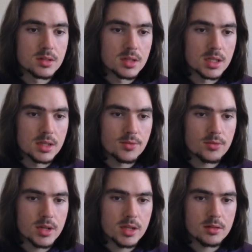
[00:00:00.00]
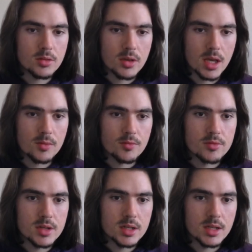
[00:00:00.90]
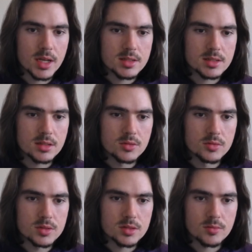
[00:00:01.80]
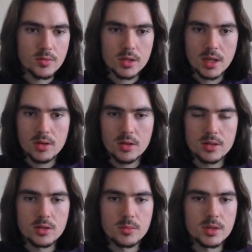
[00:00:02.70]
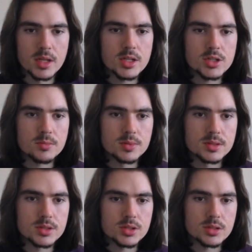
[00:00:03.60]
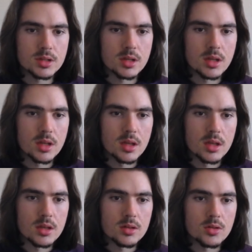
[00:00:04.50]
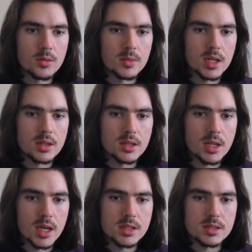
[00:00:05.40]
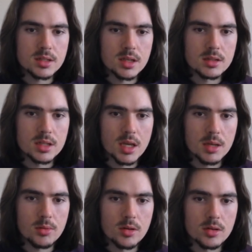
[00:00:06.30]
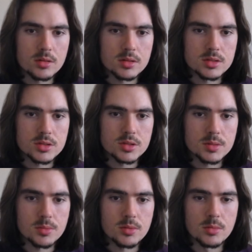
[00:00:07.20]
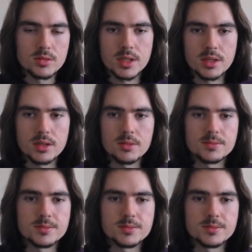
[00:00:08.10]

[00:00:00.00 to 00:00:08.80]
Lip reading: e3, you can really nicely use what I call the domination position. You dominate the knight and the a-pawn is just promoting here.